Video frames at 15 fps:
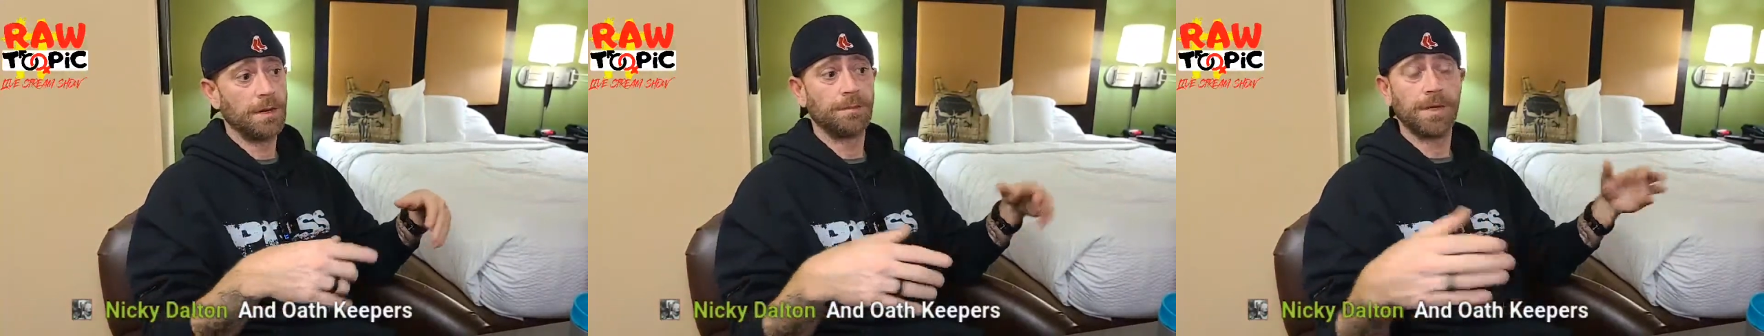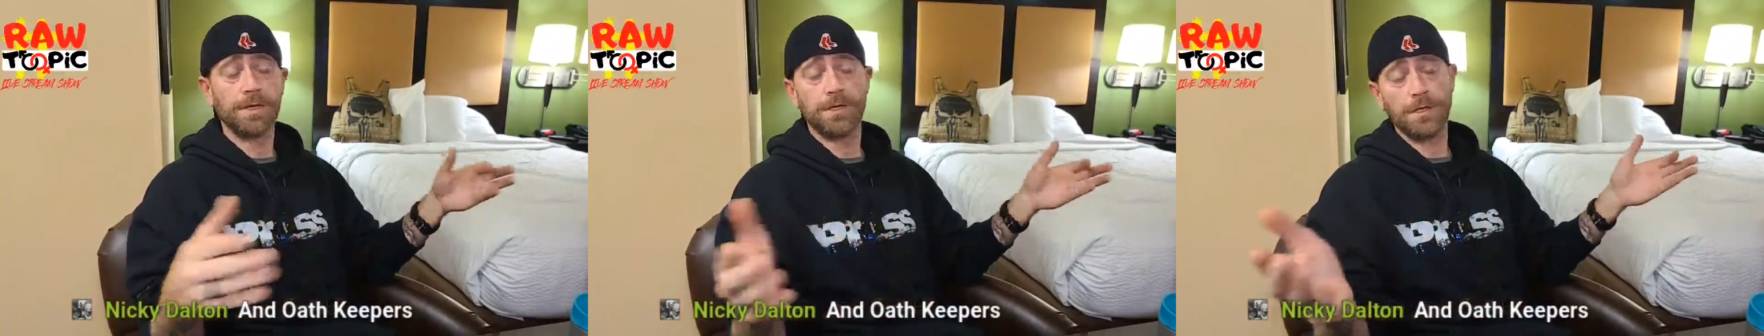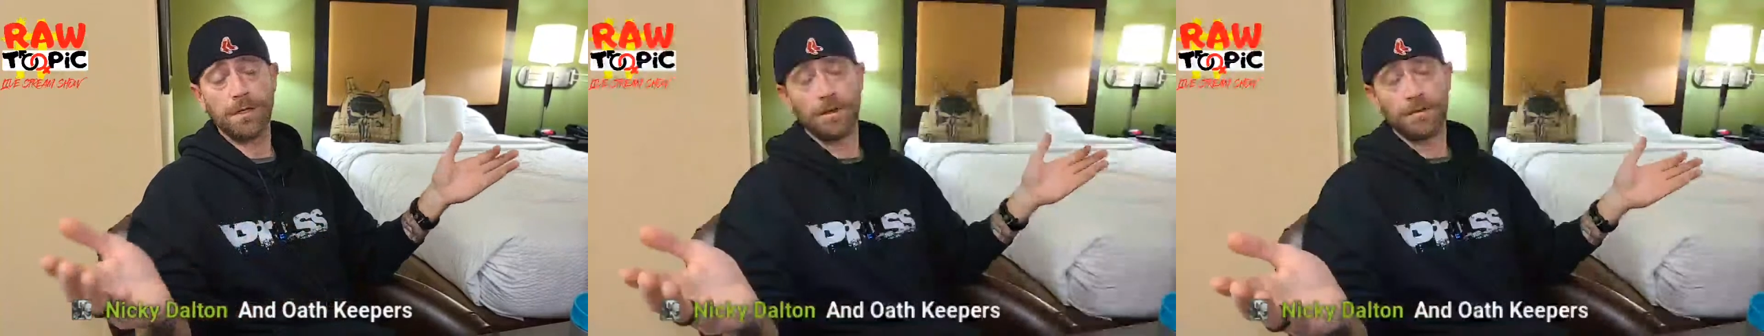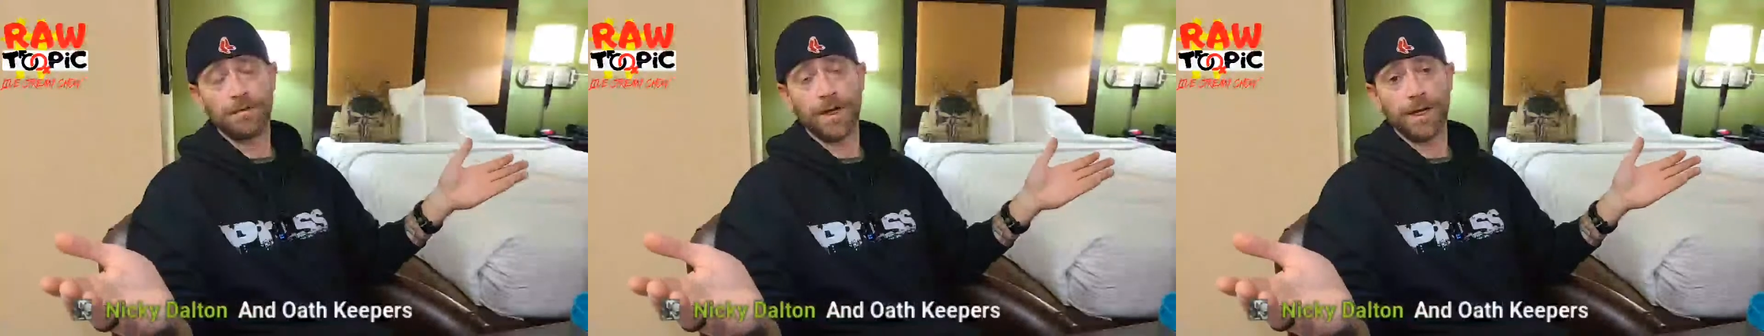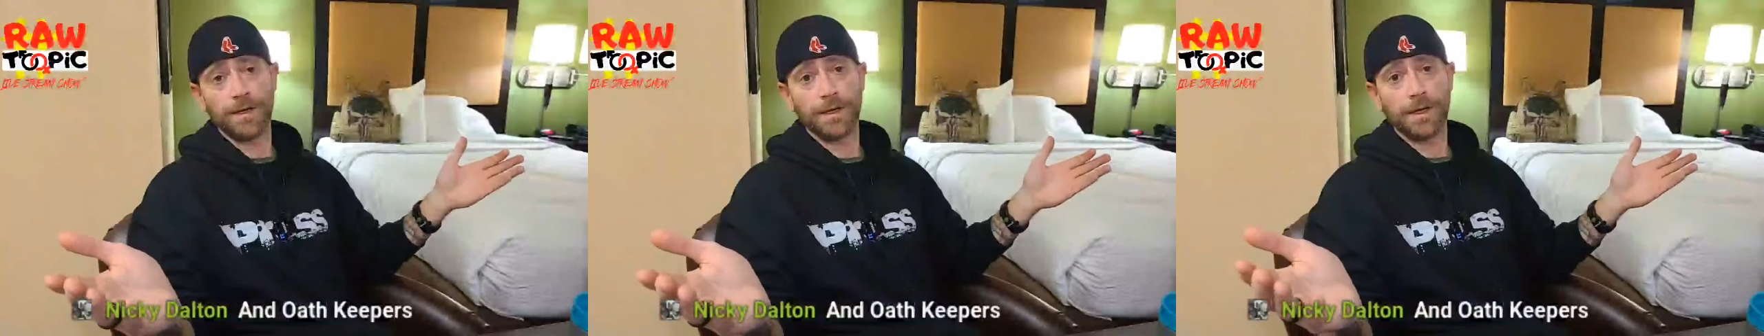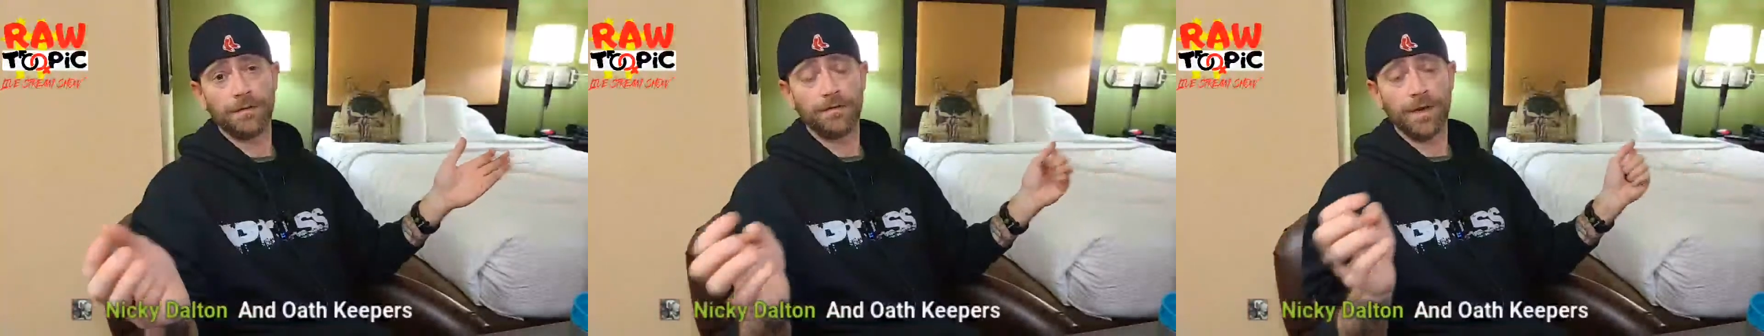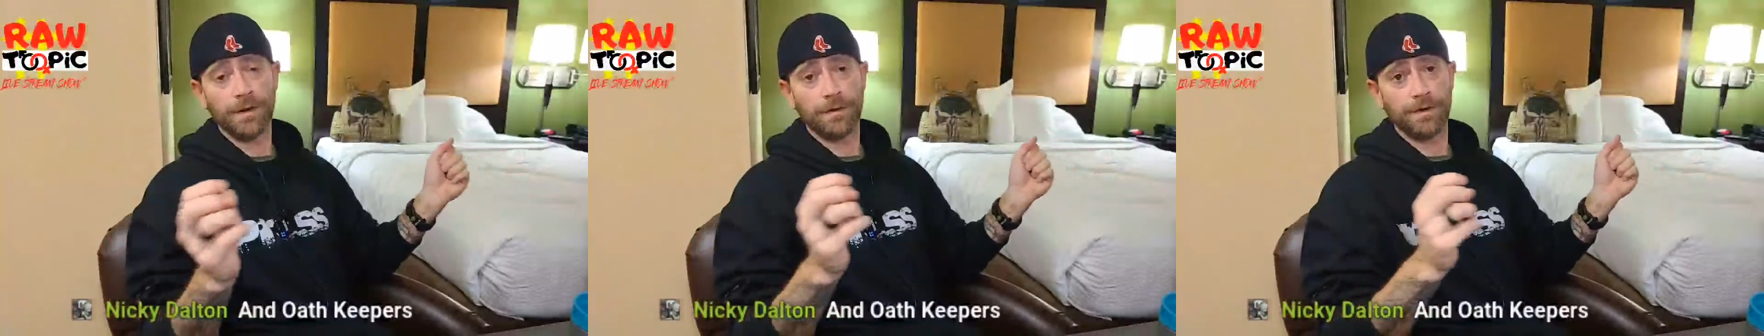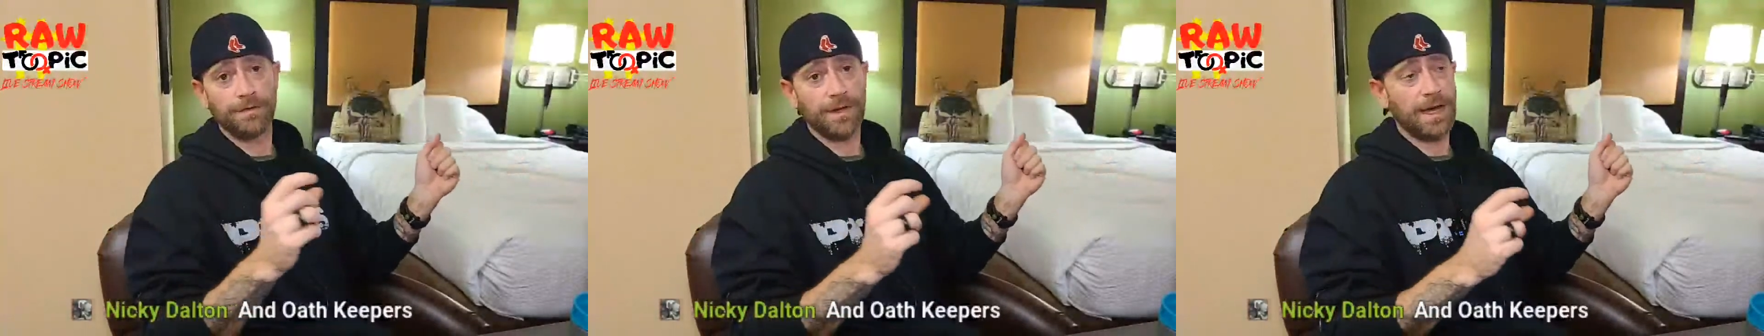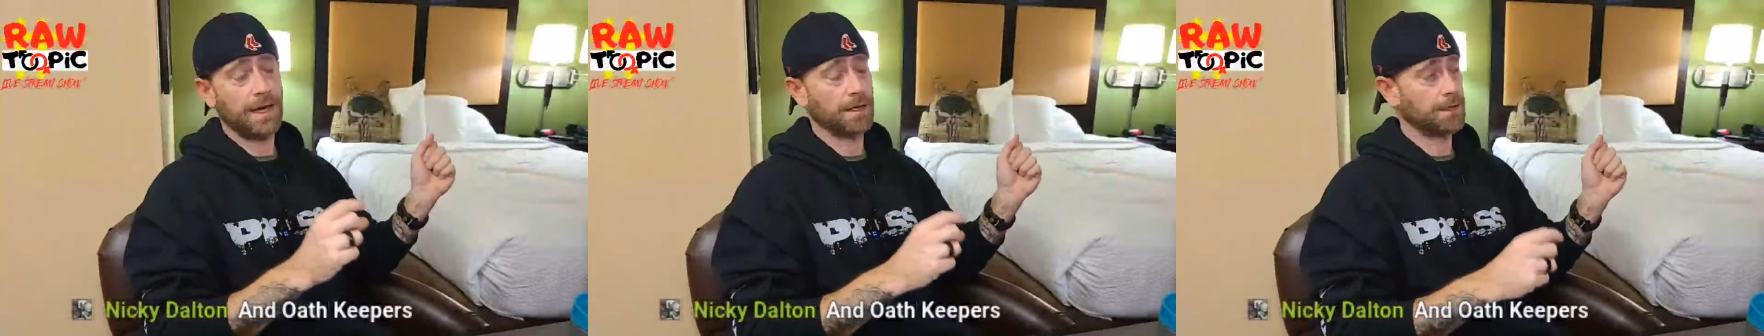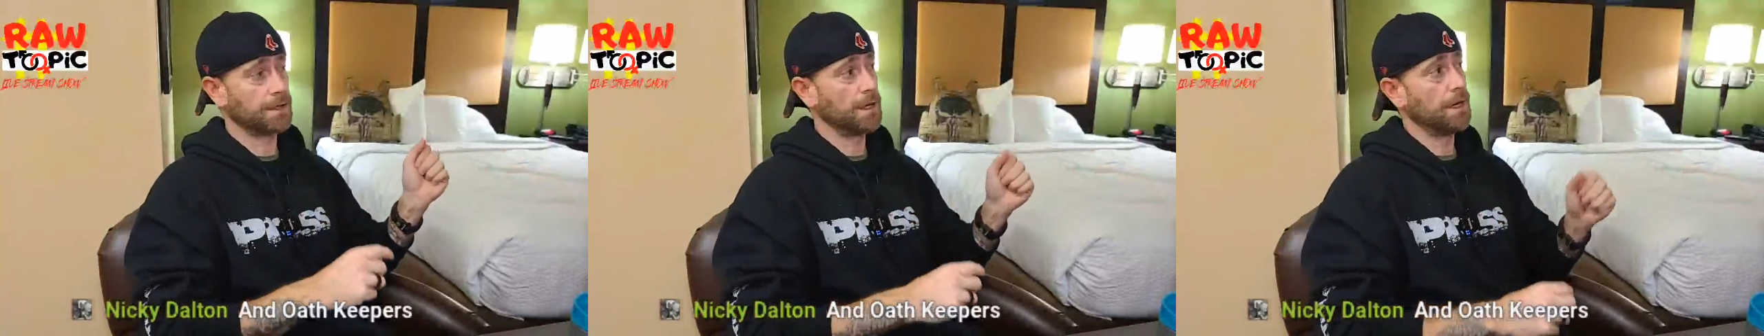Plus, flying the Confederate
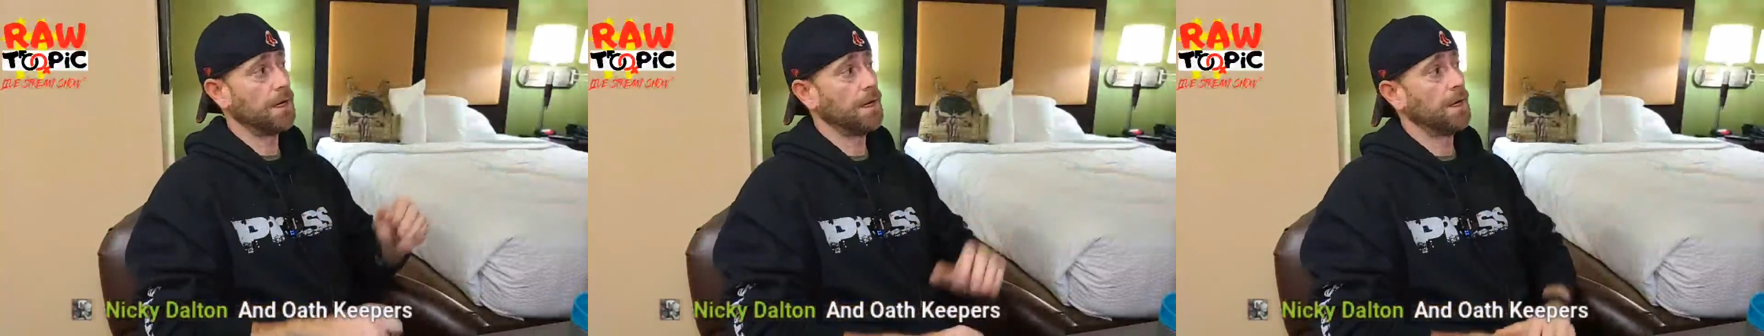flags.